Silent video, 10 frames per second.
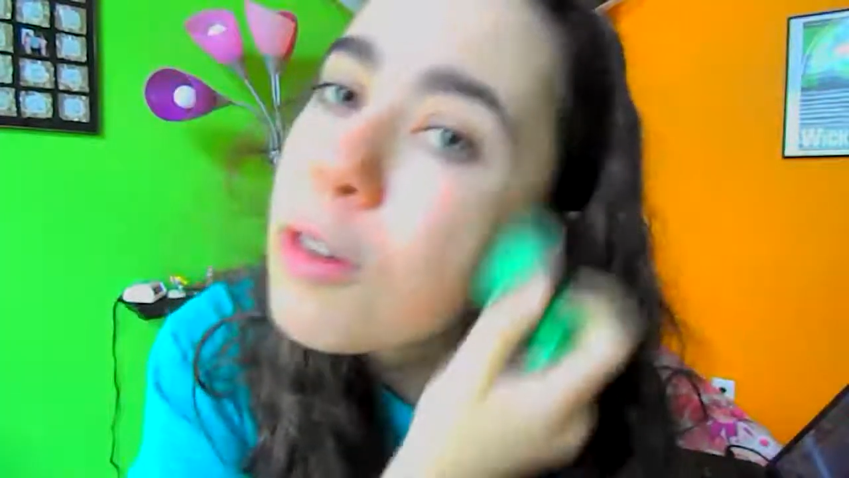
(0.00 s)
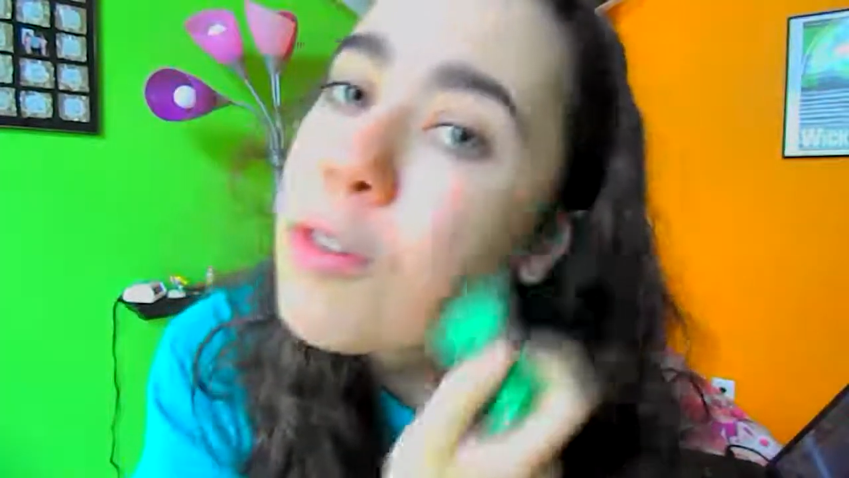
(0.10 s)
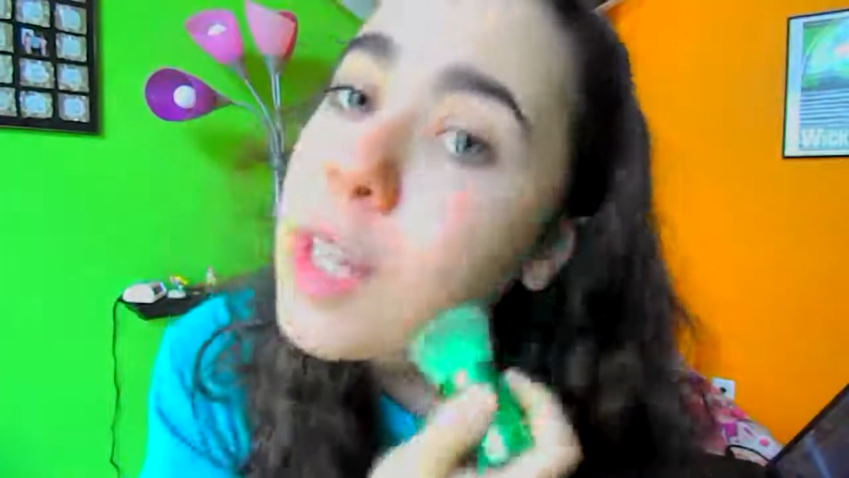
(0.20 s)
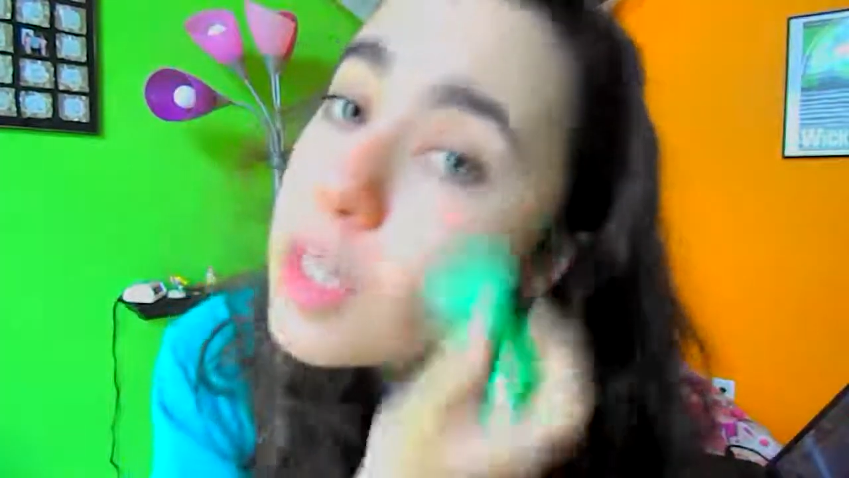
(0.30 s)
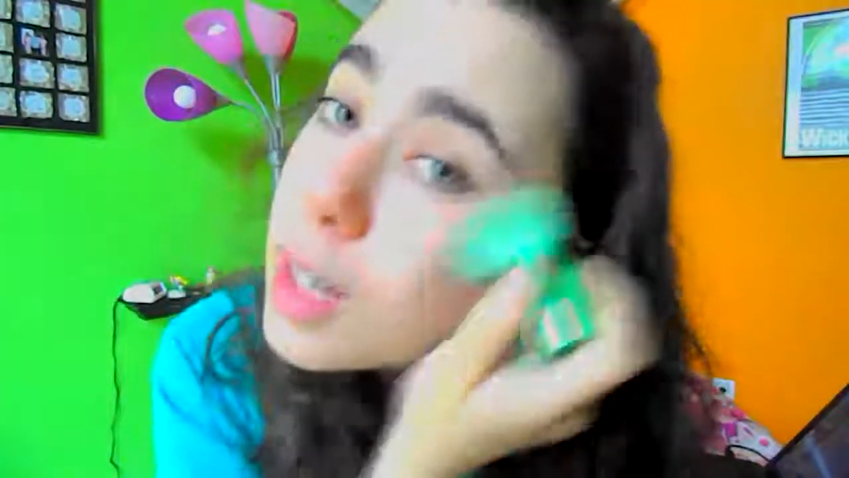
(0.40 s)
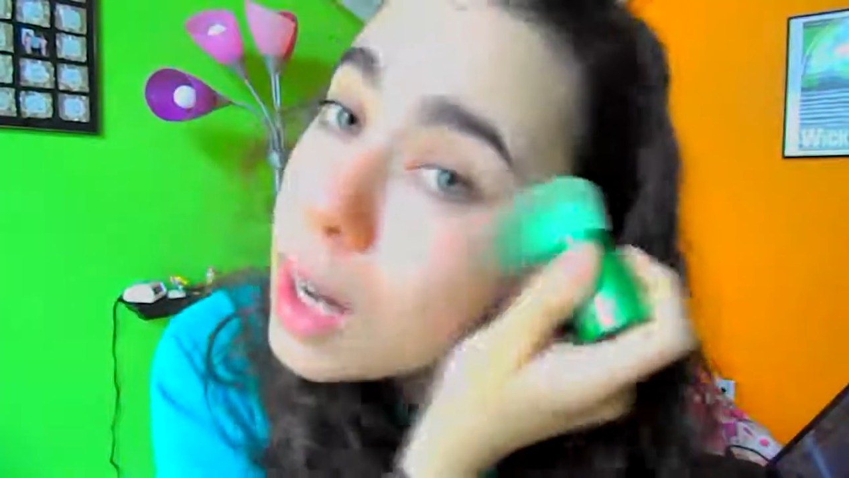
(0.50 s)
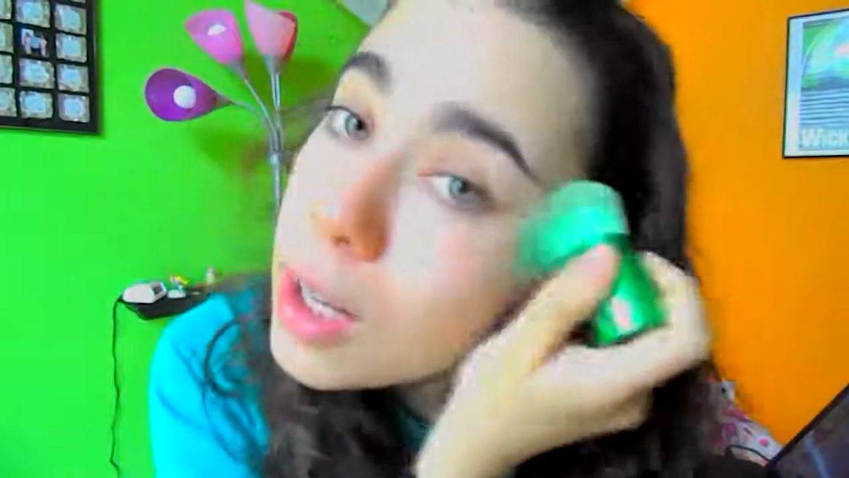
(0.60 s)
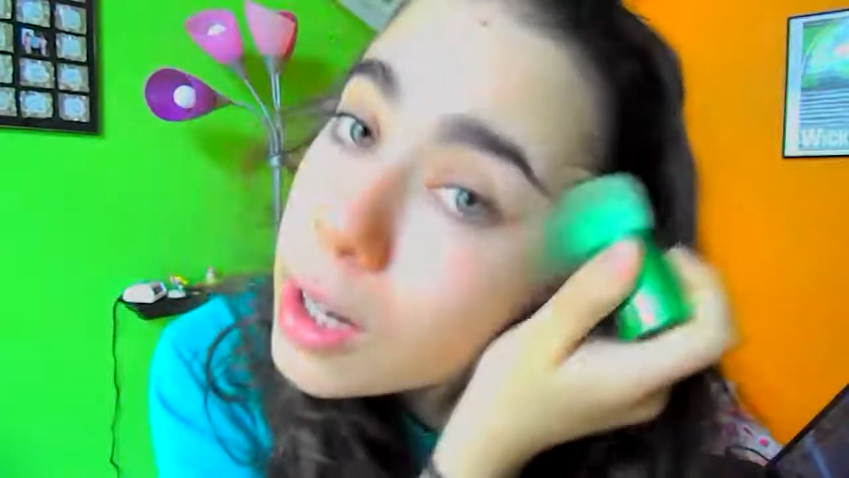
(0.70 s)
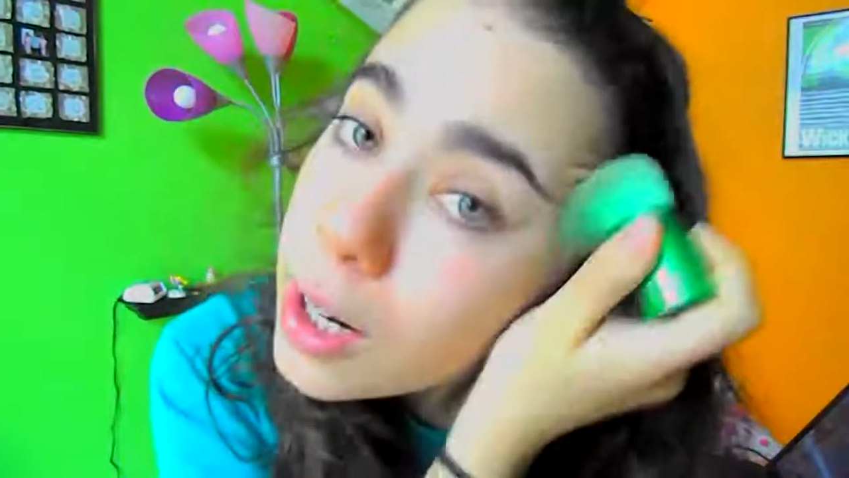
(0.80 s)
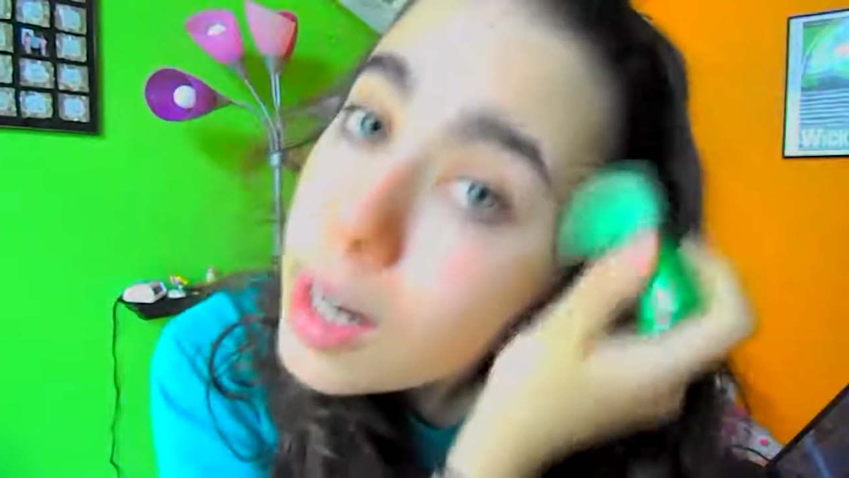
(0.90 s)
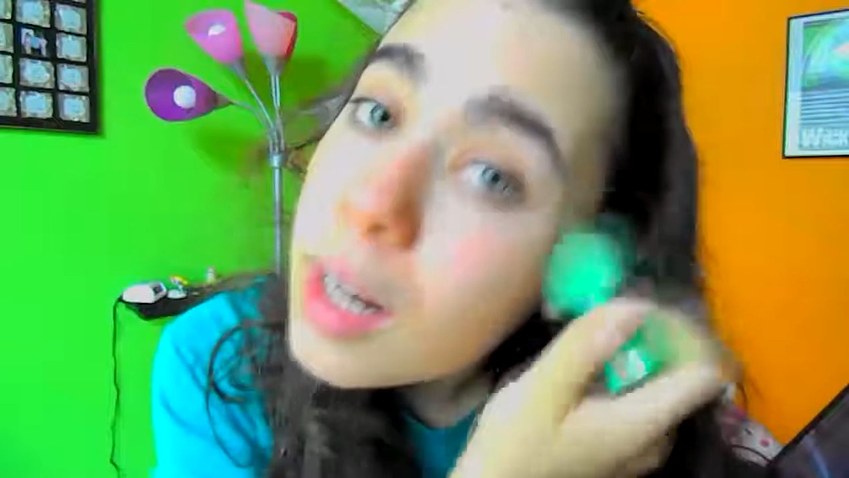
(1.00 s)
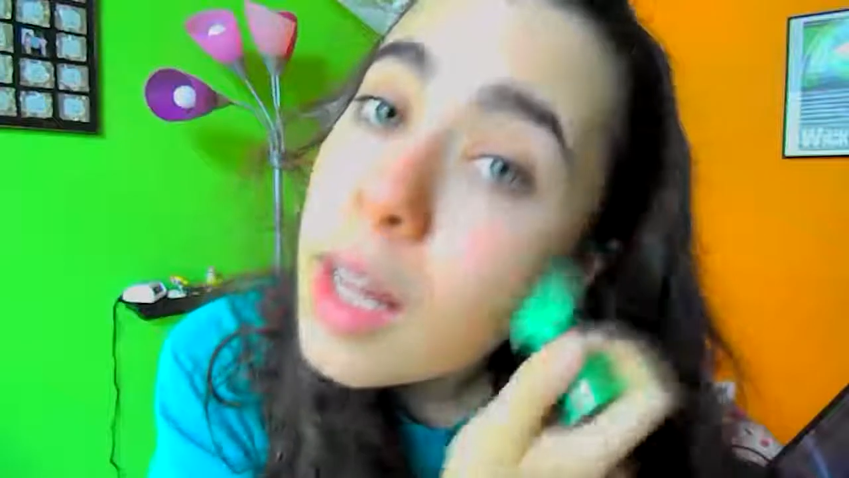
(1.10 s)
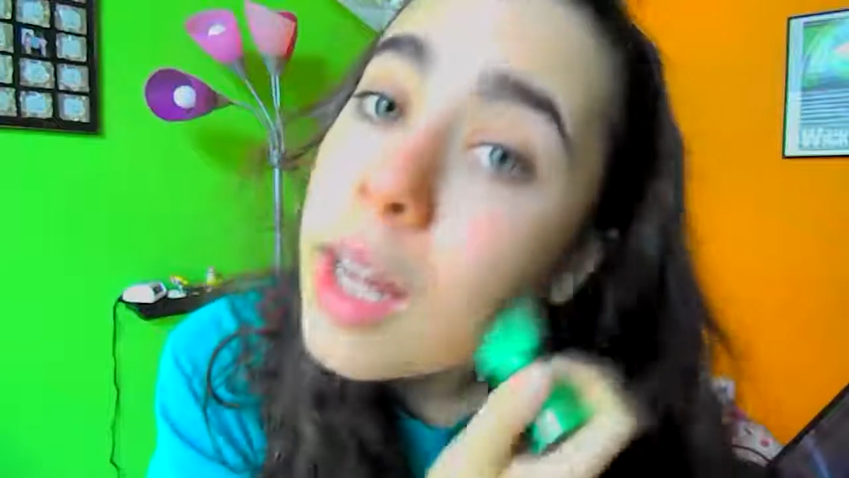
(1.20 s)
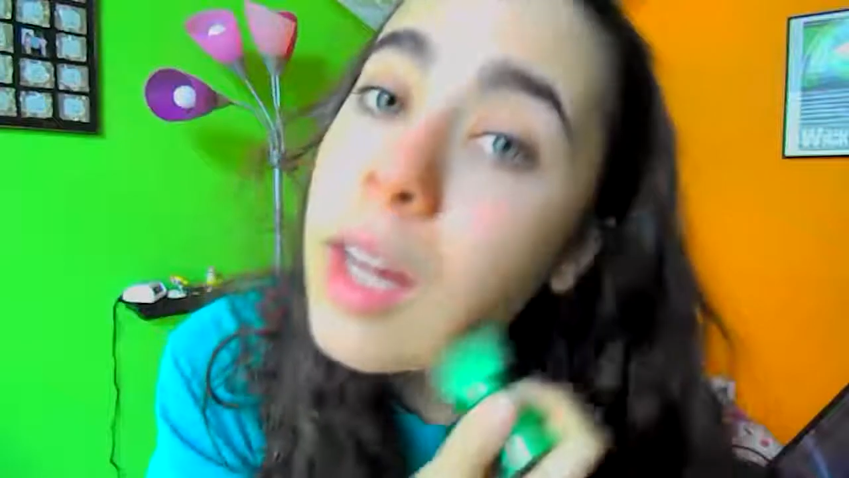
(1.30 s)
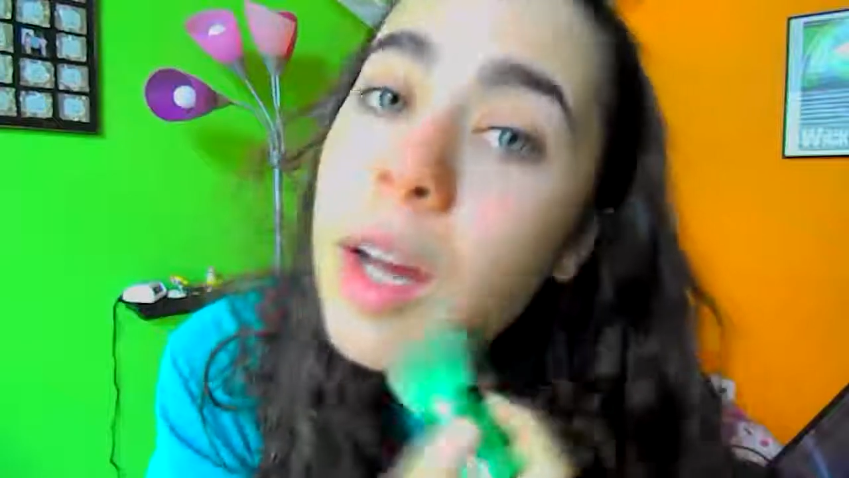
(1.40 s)
your face color and
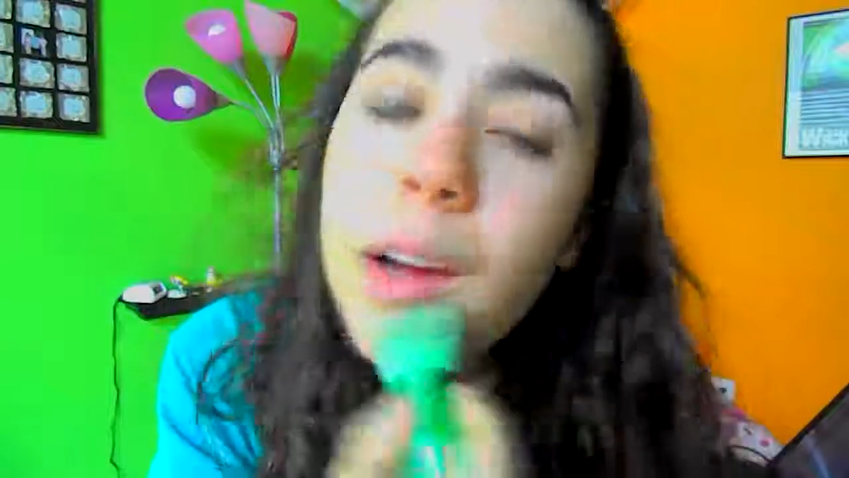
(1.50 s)
like